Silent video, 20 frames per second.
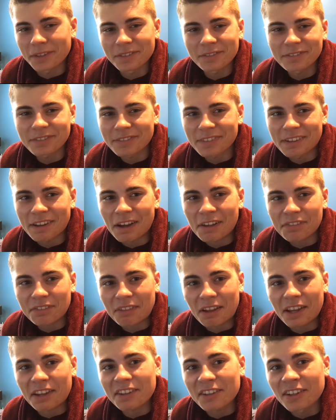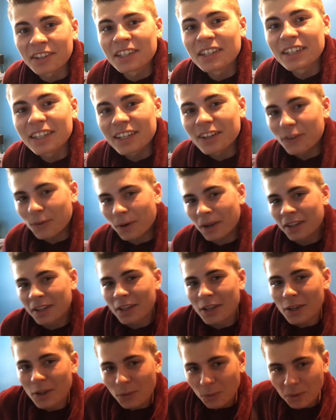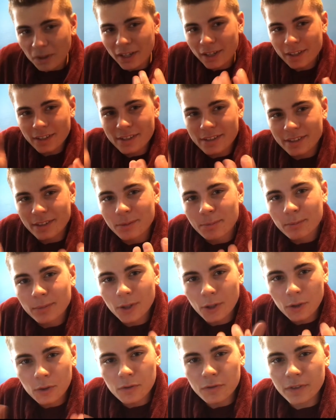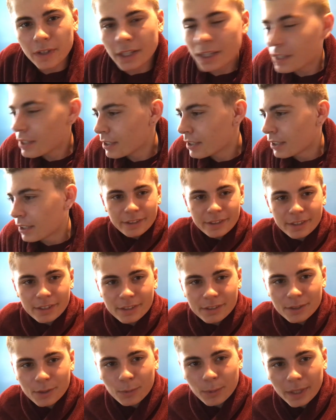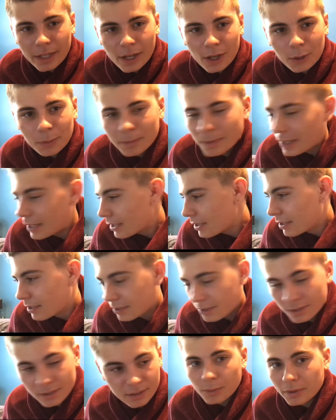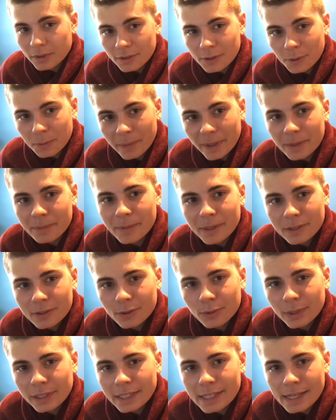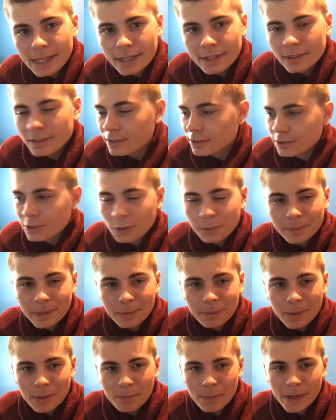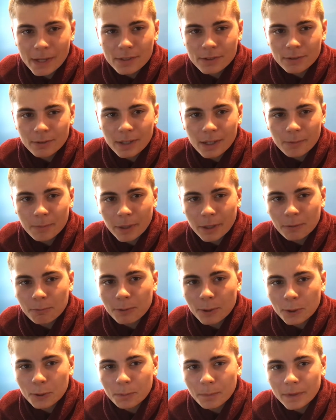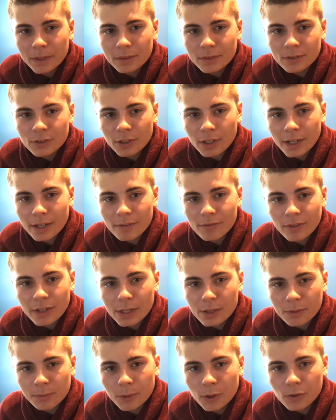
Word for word: been nothing. where is the movie? Can someone help me? Don't make me do it again. Don't make me pace around my room and try and find the